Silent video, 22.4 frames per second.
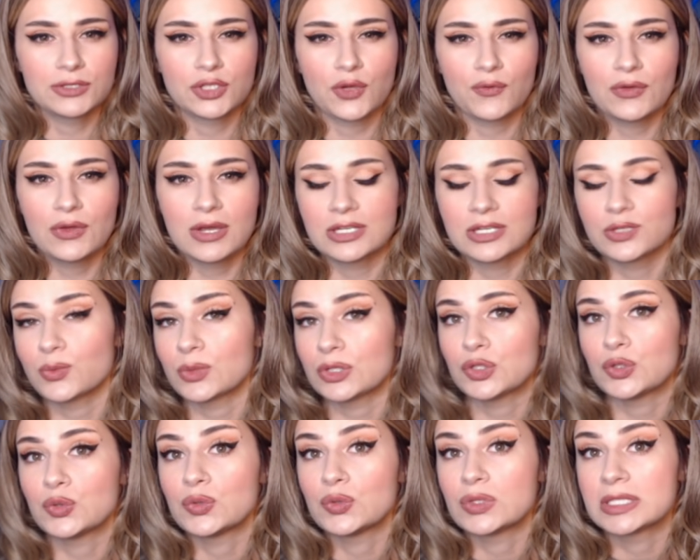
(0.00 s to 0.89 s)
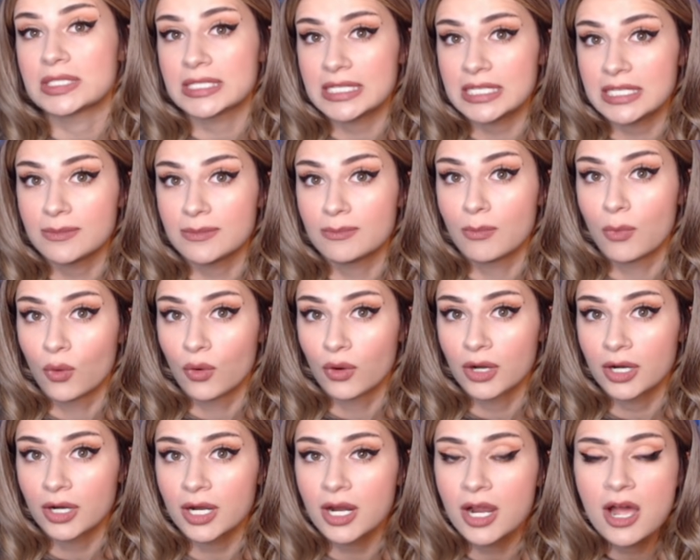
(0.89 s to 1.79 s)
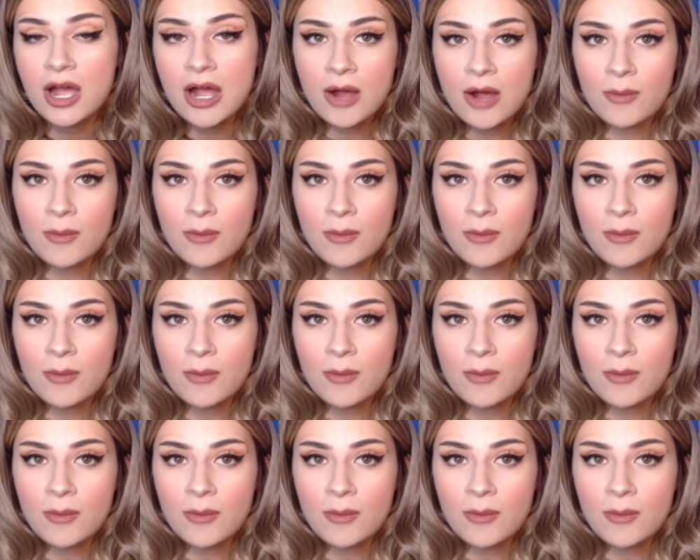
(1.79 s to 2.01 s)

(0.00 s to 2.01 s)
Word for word: So if you guys want to see more